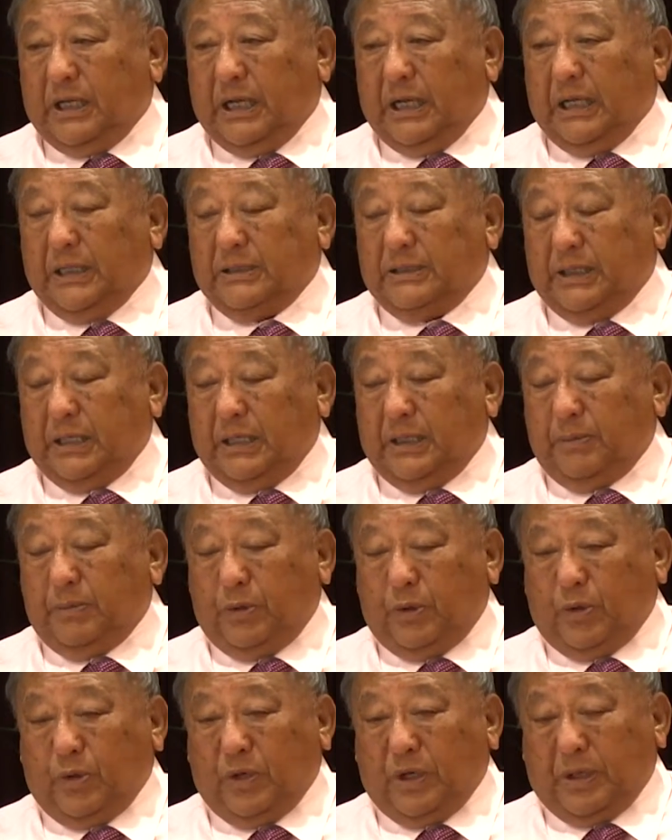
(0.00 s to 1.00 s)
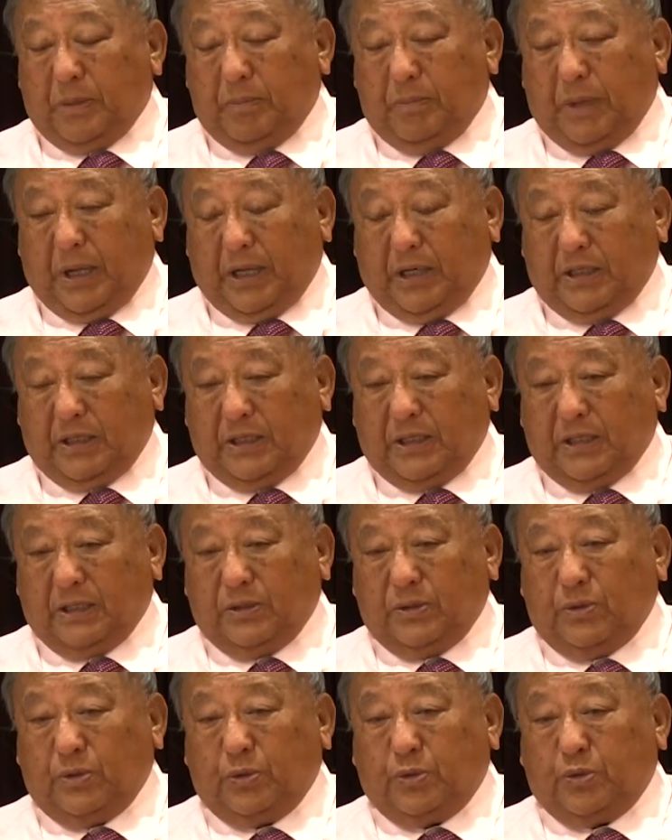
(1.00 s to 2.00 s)
as if you are
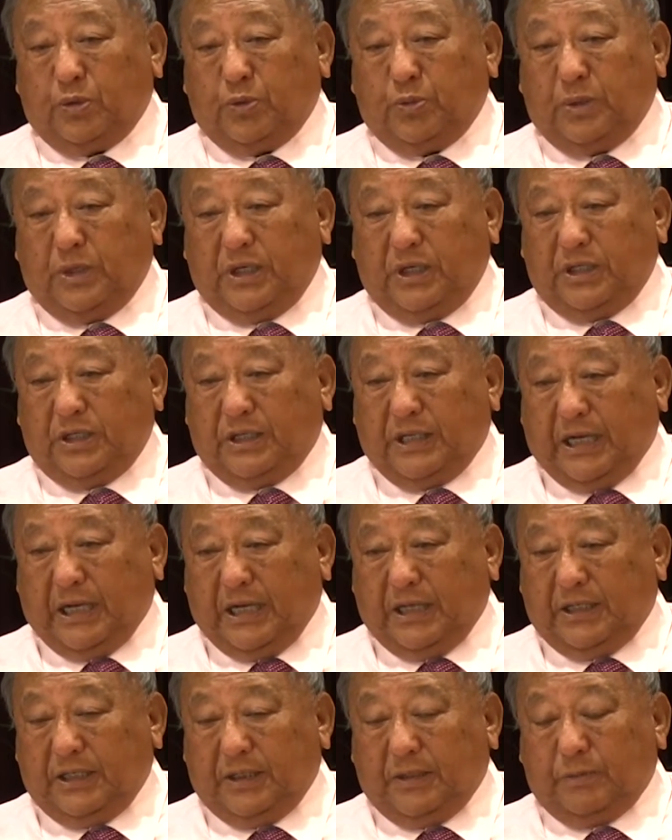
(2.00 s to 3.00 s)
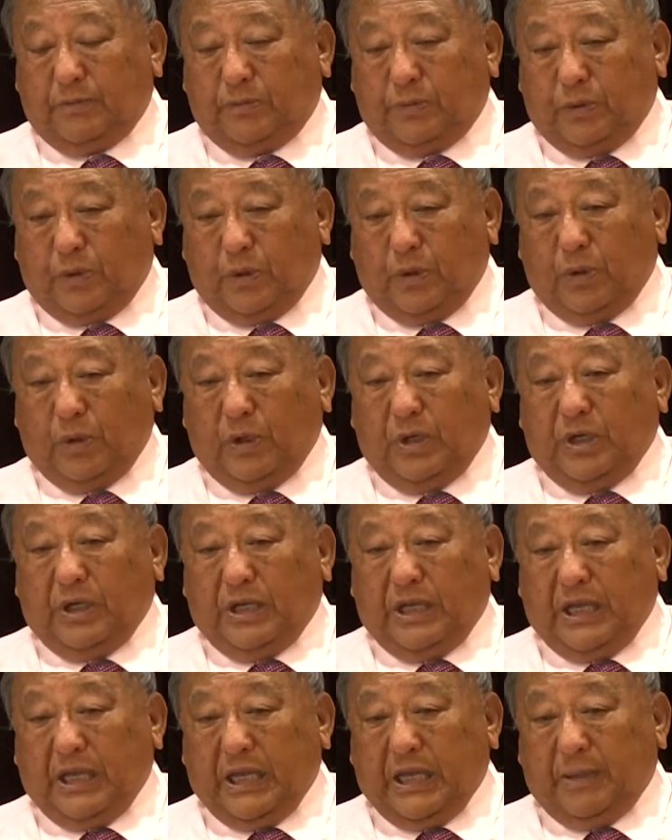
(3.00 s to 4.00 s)
American, you should be entitled for
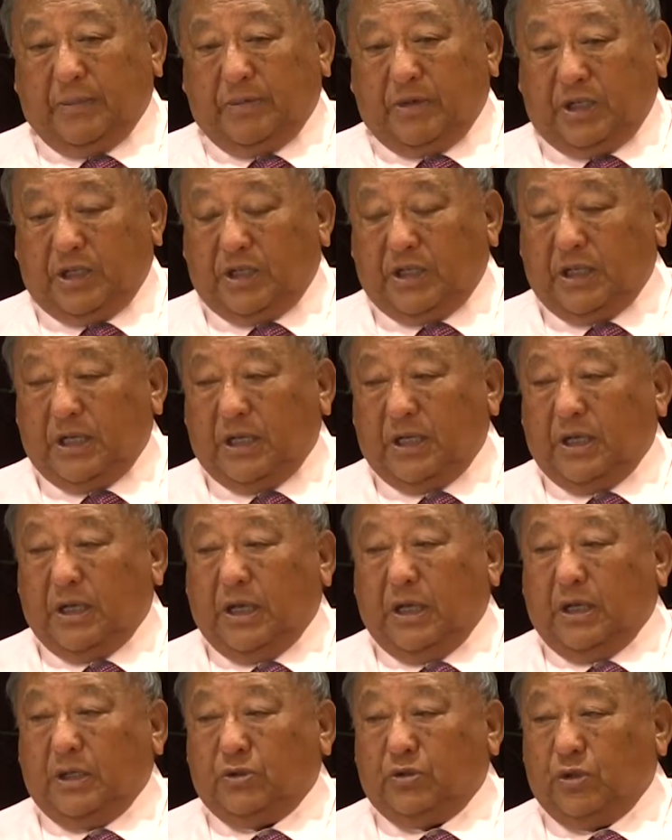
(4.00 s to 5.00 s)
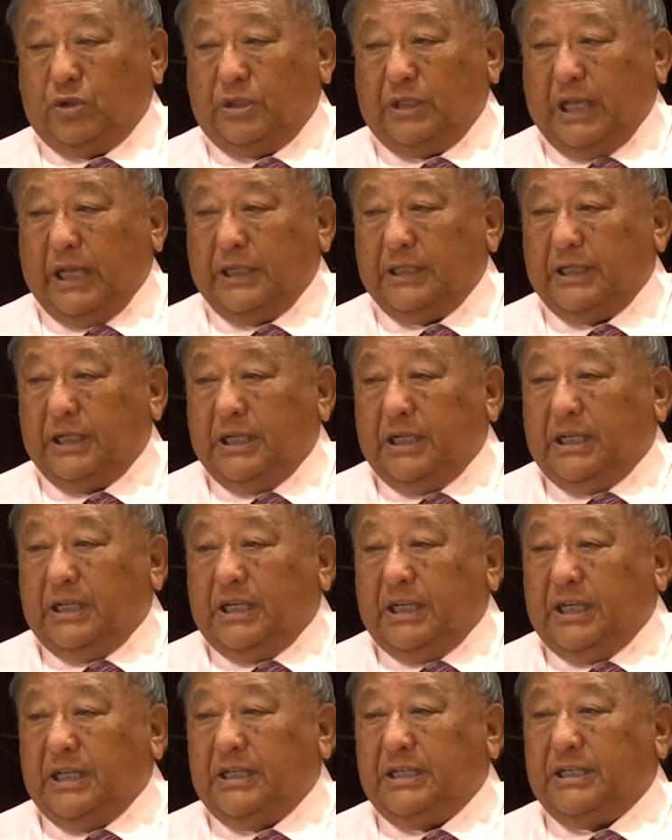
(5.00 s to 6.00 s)
everything. So that
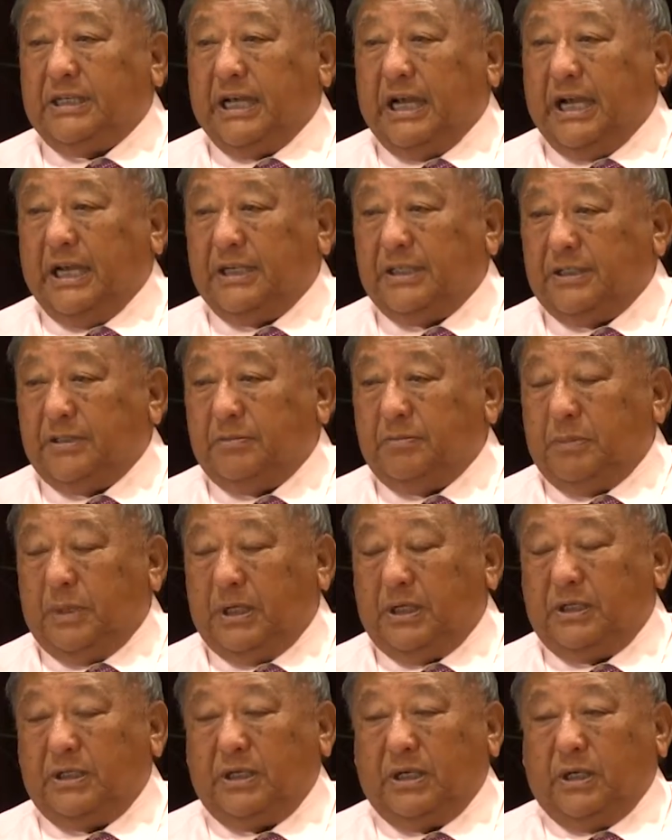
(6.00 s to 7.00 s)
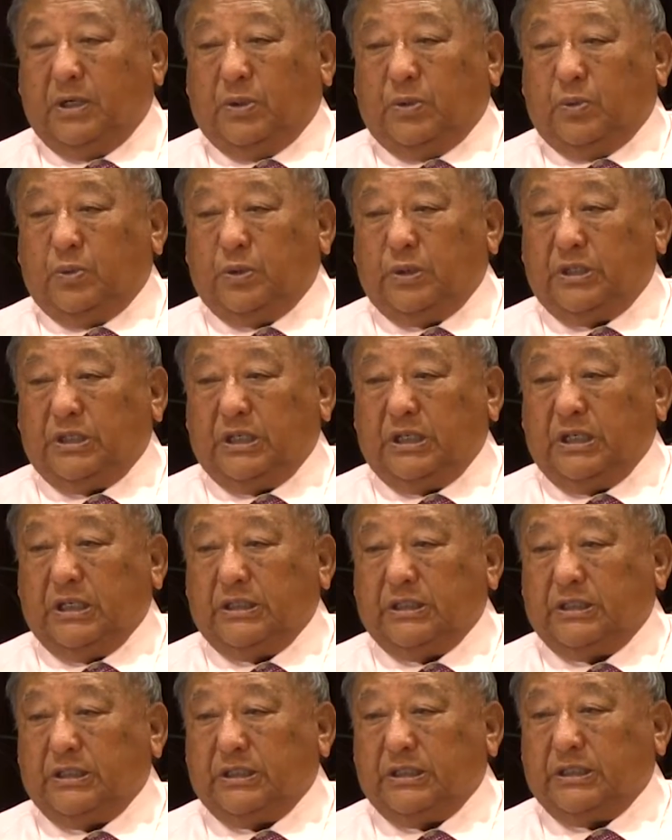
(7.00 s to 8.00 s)
entitlement, which
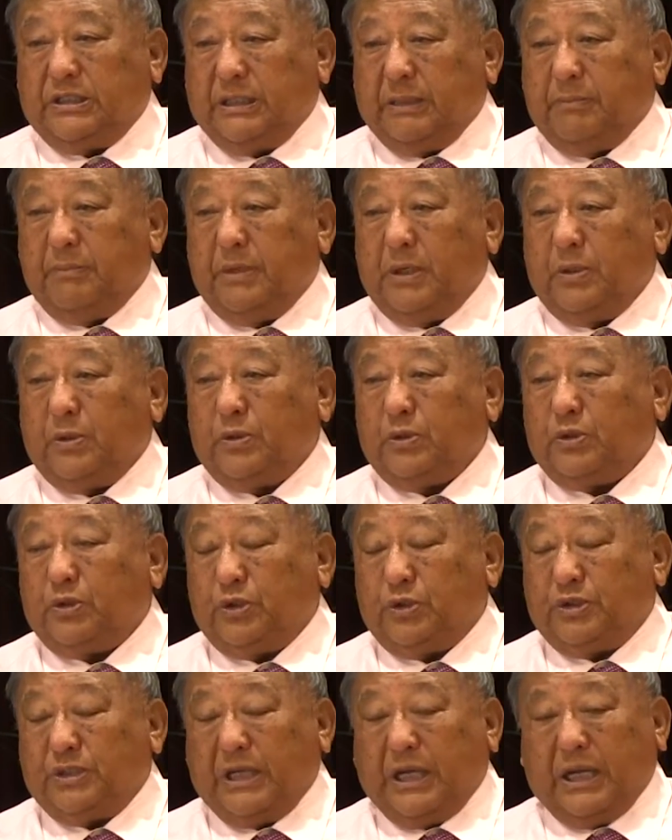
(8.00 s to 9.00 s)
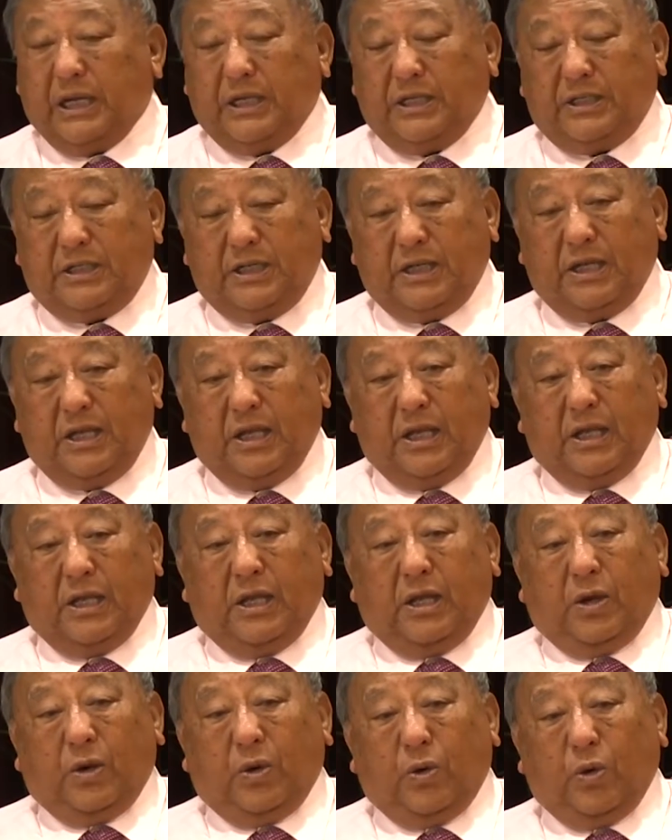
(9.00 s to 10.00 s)
is somehow society
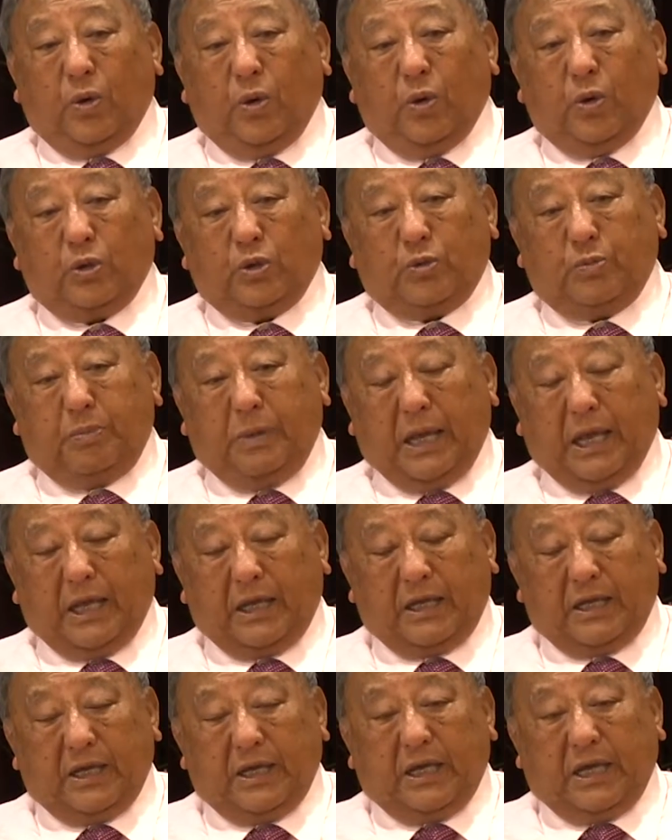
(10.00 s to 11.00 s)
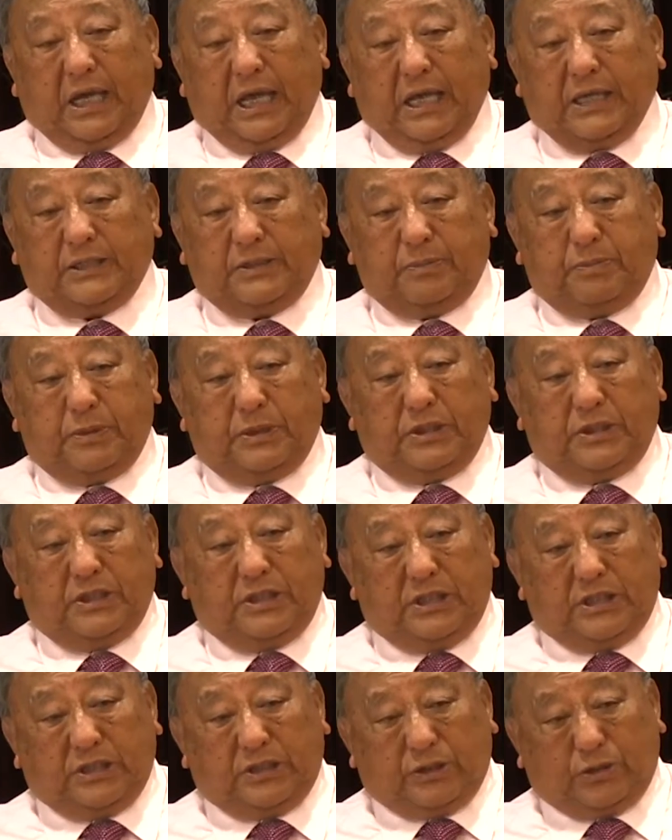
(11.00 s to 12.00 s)
holds back, has been
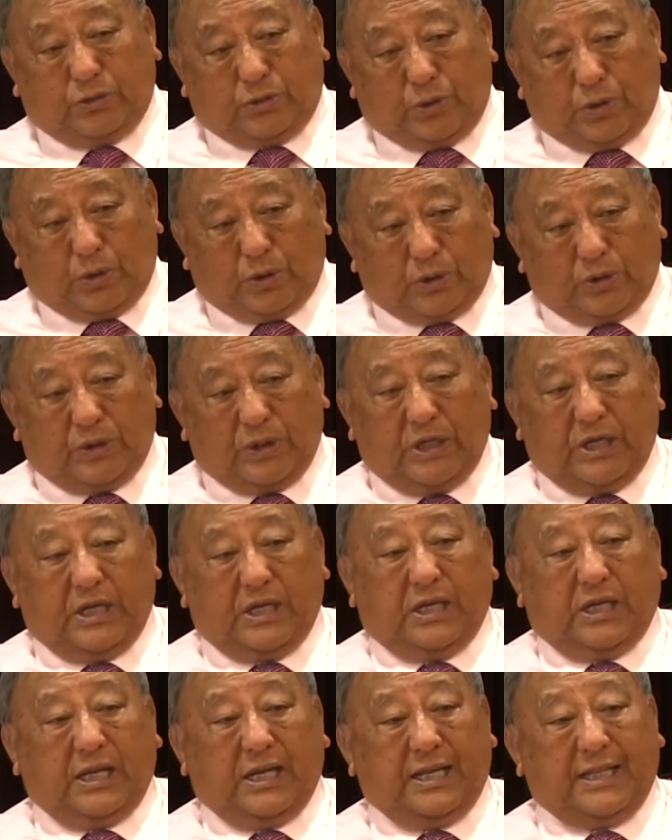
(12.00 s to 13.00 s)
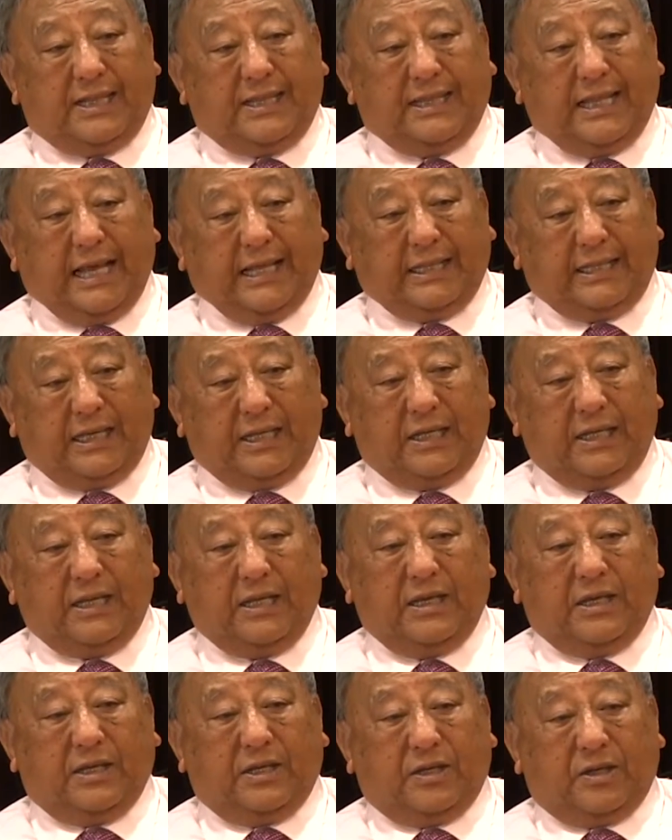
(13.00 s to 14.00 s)
restored. And nothing
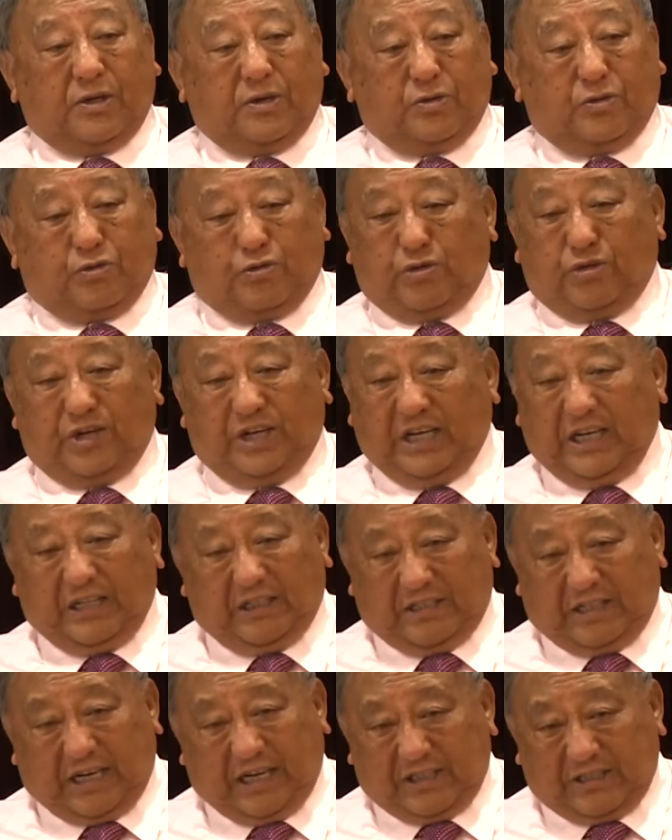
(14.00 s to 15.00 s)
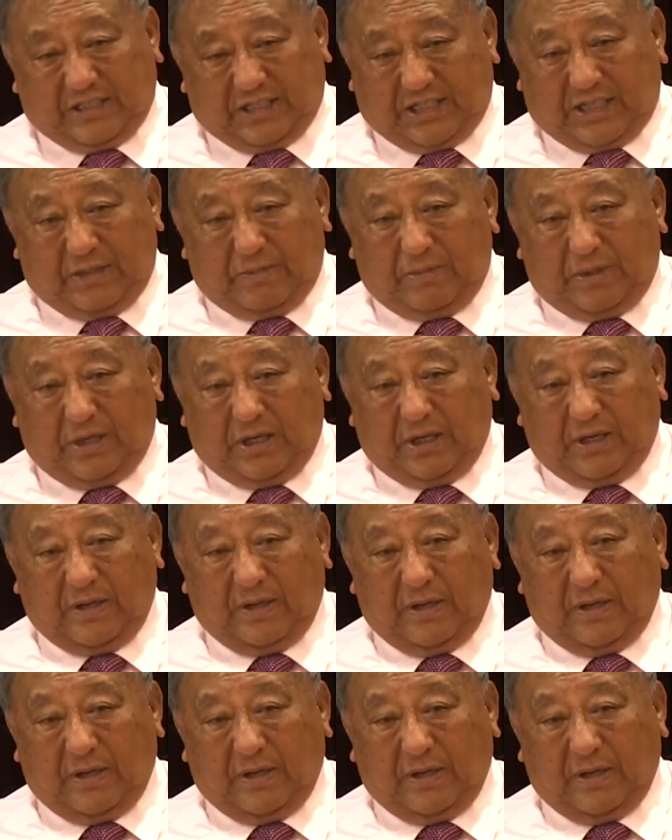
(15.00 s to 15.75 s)
great has given.